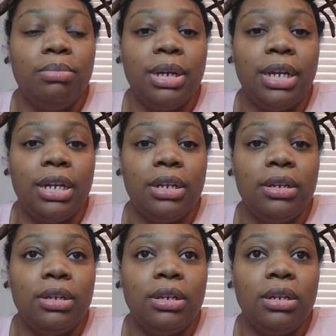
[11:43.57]
but
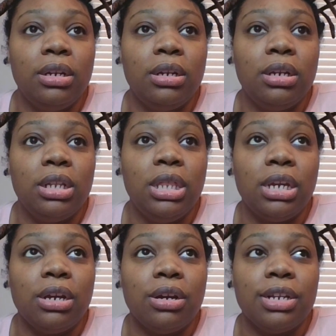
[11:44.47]

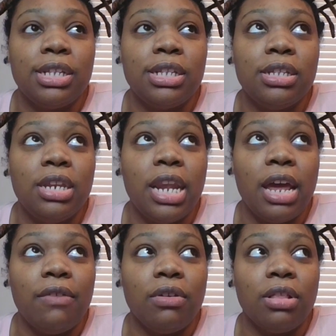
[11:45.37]
there's
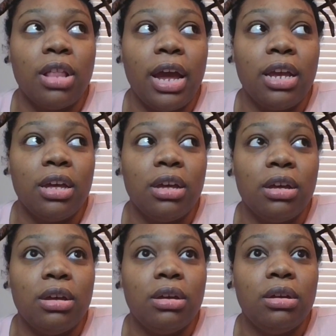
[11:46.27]
never like
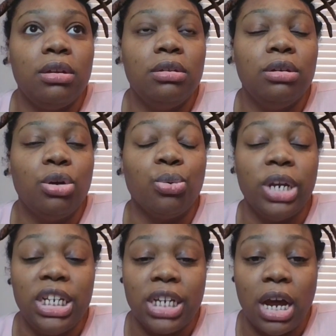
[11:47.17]
a
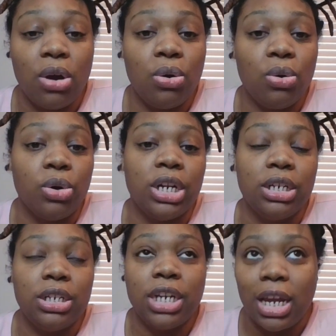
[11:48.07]
reach out or a
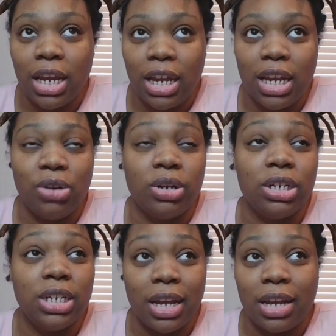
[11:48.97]
check in or a
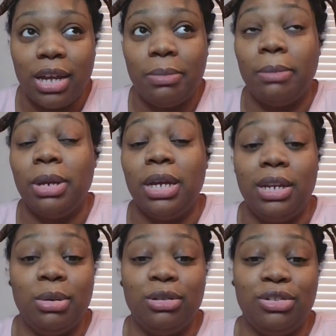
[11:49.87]
check up. I'm getting
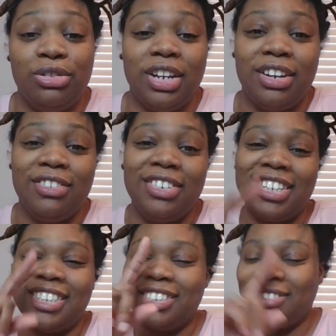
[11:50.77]
emotional now.